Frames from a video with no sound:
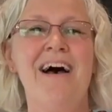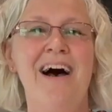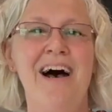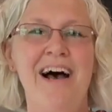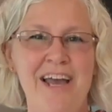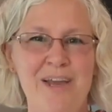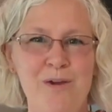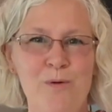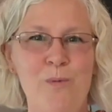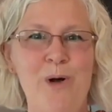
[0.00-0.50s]

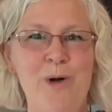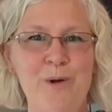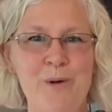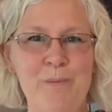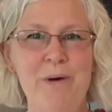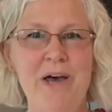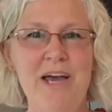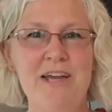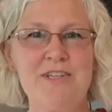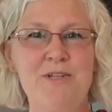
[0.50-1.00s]
Hi,
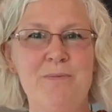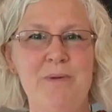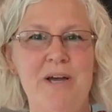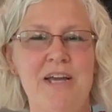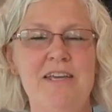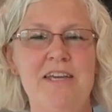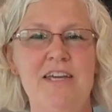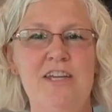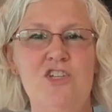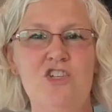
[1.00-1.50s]
welcome back to
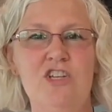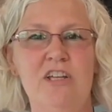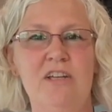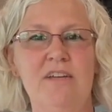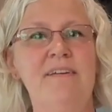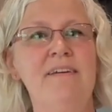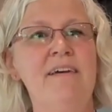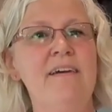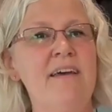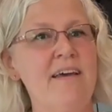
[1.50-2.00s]
my
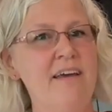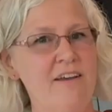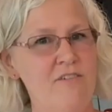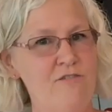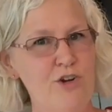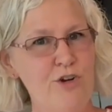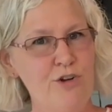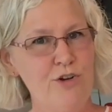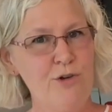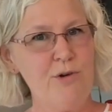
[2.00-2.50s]
kitchen.
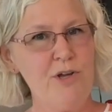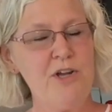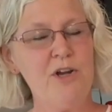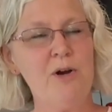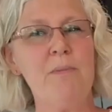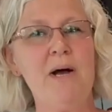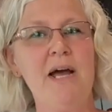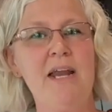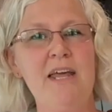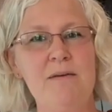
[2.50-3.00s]
If you're new
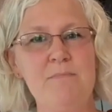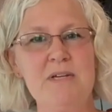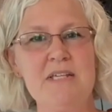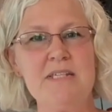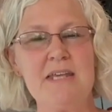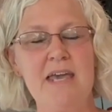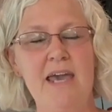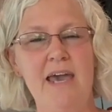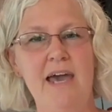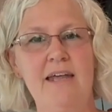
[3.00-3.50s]
here, my name
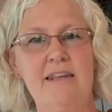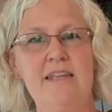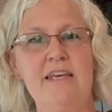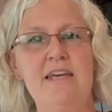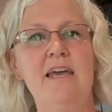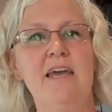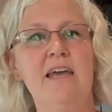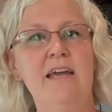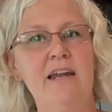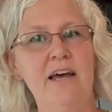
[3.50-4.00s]
is
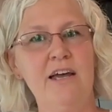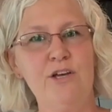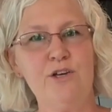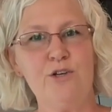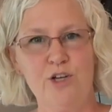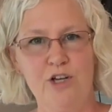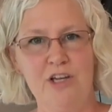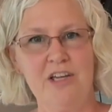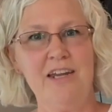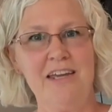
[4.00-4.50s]
Kathy and I
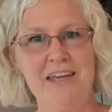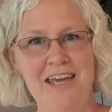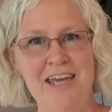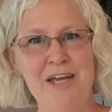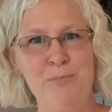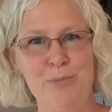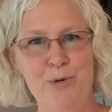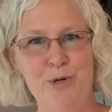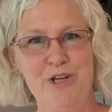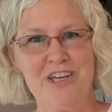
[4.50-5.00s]
cook in a
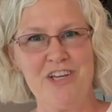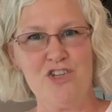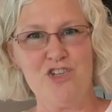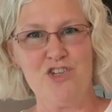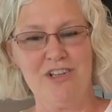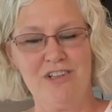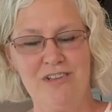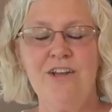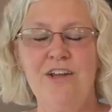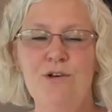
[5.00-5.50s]
camper
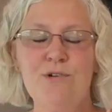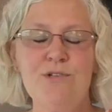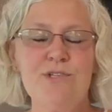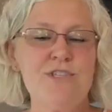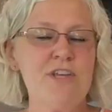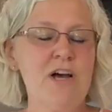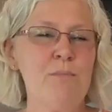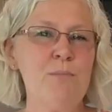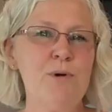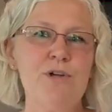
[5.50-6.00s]
kitchen. You know,
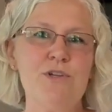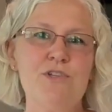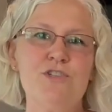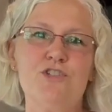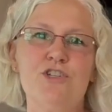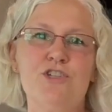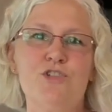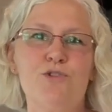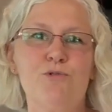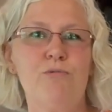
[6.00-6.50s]
summer is
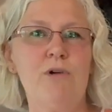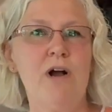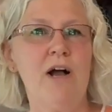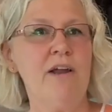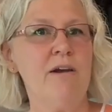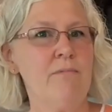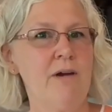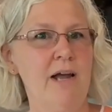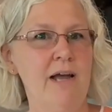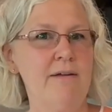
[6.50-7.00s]
just
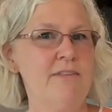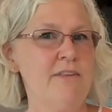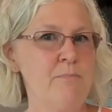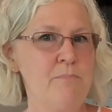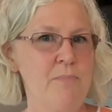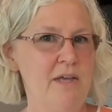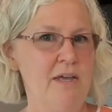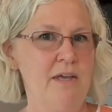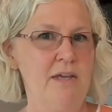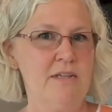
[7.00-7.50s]
right around the
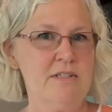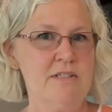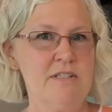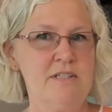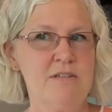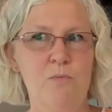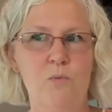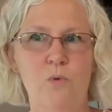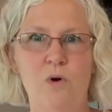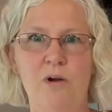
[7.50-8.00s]
bend
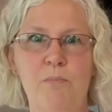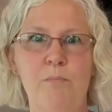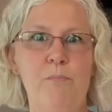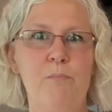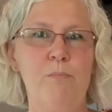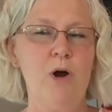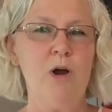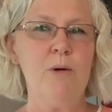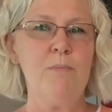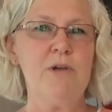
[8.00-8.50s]
where
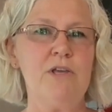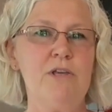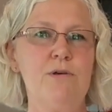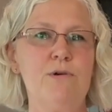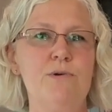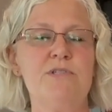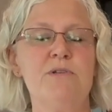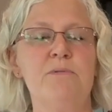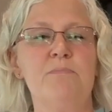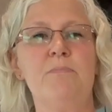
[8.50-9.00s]

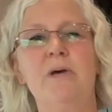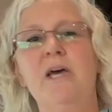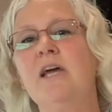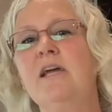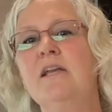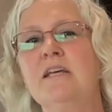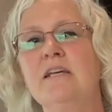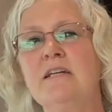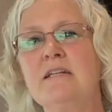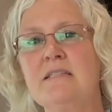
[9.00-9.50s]
barbecues and
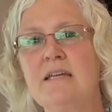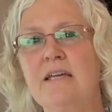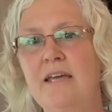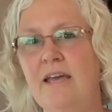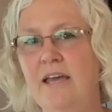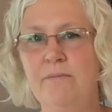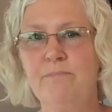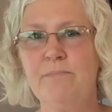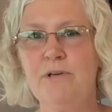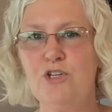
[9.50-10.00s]
picnics and
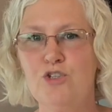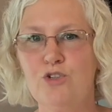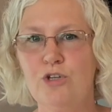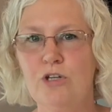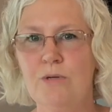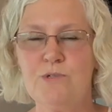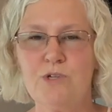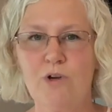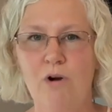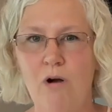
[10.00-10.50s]
camping
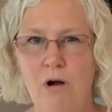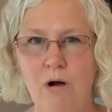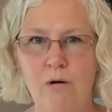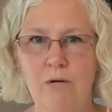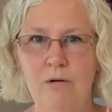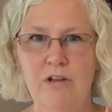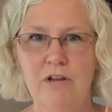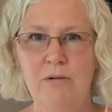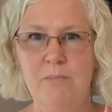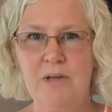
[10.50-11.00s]
trips are
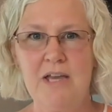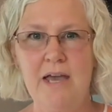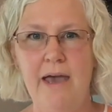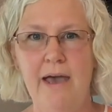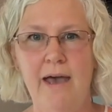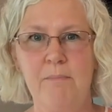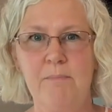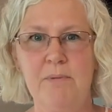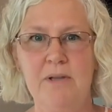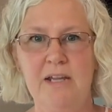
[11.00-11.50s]
all going to be
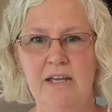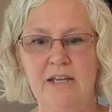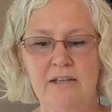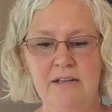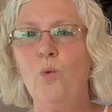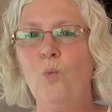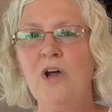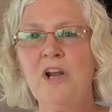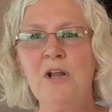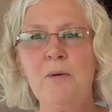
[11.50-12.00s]
happening.
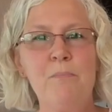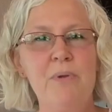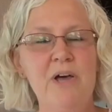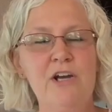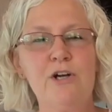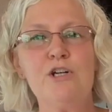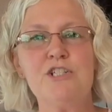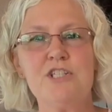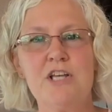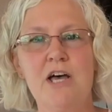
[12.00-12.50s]
What a
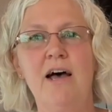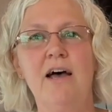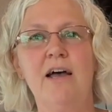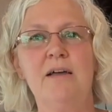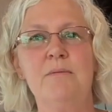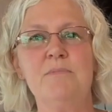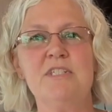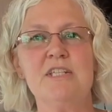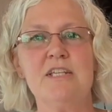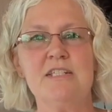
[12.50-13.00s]
better
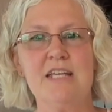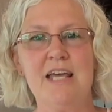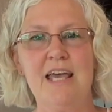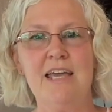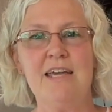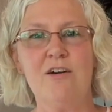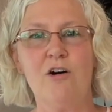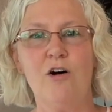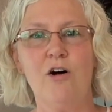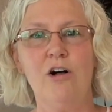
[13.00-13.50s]
time to
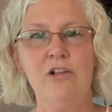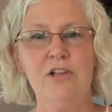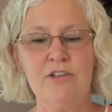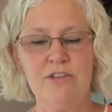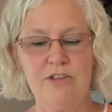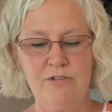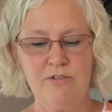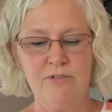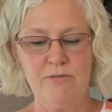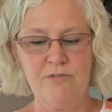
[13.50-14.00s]
take all
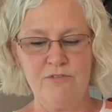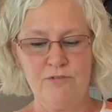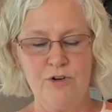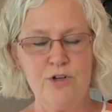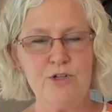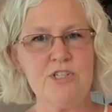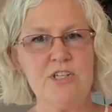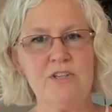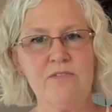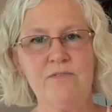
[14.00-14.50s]
of the
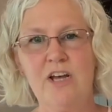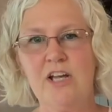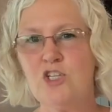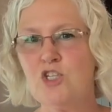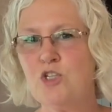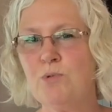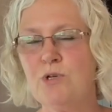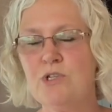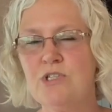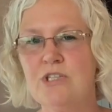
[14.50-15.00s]
fruits and
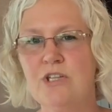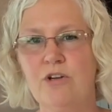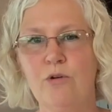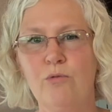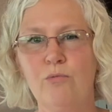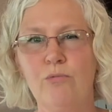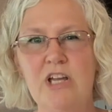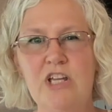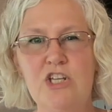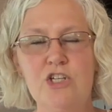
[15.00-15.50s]
vegetables that are
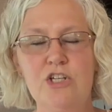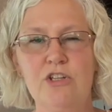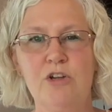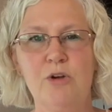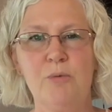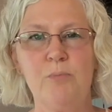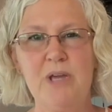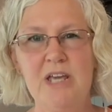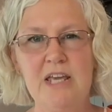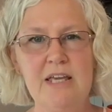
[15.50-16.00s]
reaching
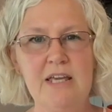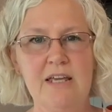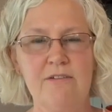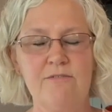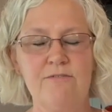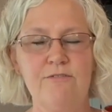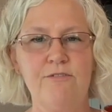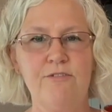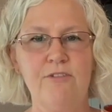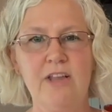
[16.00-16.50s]
their peak
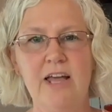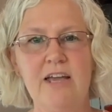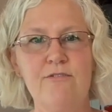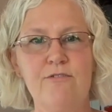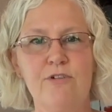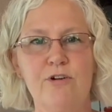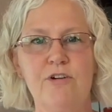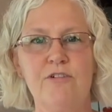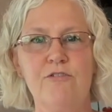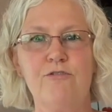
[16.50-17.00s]
in
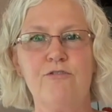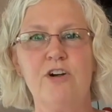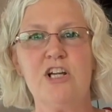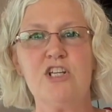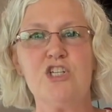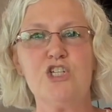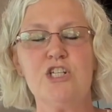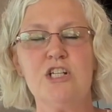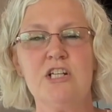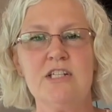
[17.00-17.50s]
flavor and
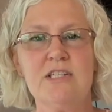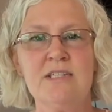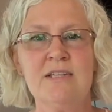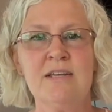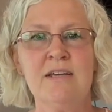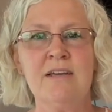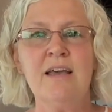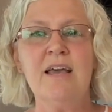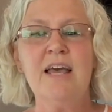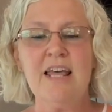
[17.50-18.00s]
freshness
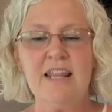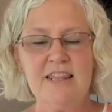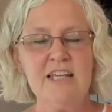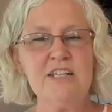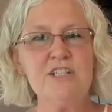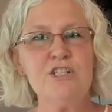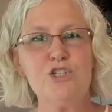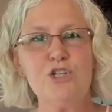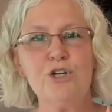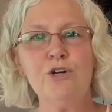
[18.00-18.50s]

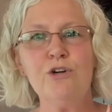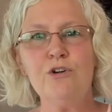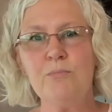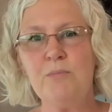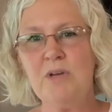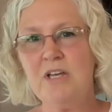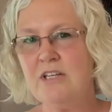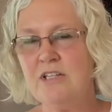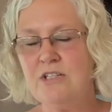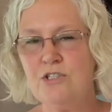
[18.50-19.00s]
than to turn
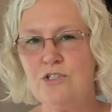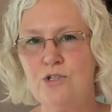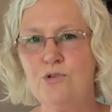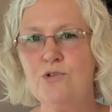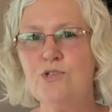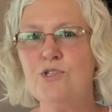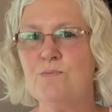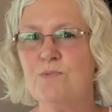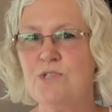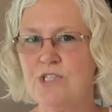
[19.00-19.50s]
them
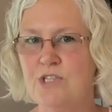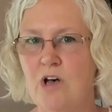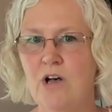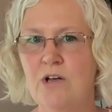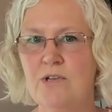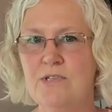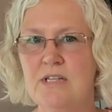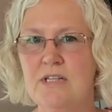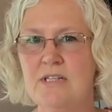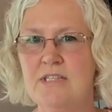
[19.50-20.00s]
into some
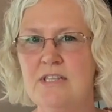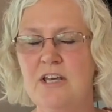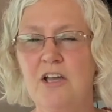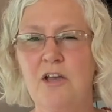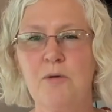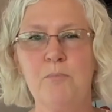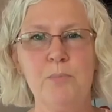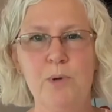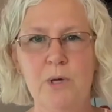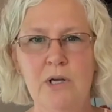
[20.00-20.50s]
salsas
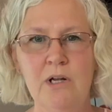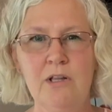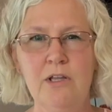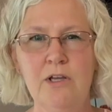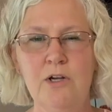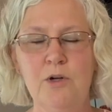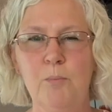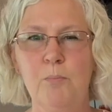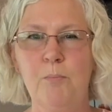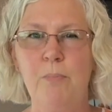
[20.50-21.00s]
that can put a
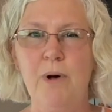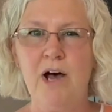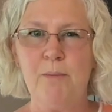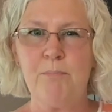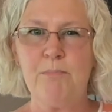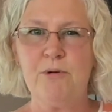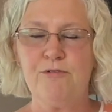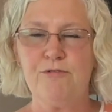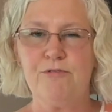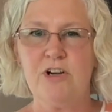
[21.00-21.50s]
little
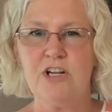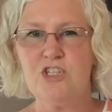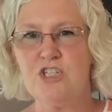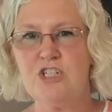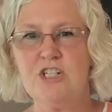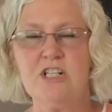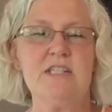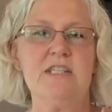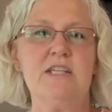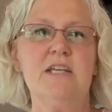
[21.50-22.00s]
pop of
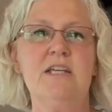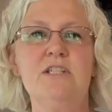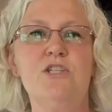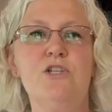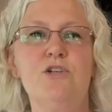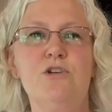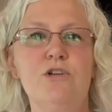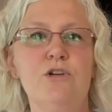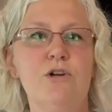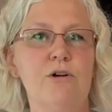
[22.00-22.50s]
freshness
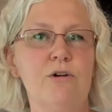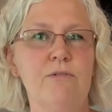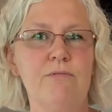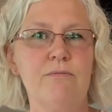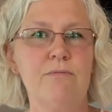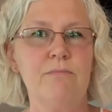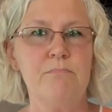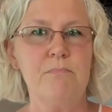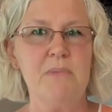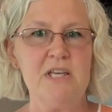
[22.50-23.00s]
into your
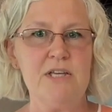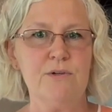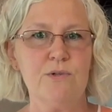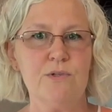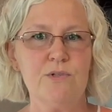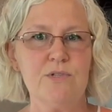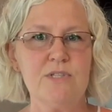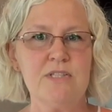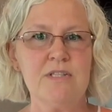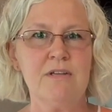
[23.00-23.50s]

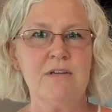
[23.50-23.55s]
meals.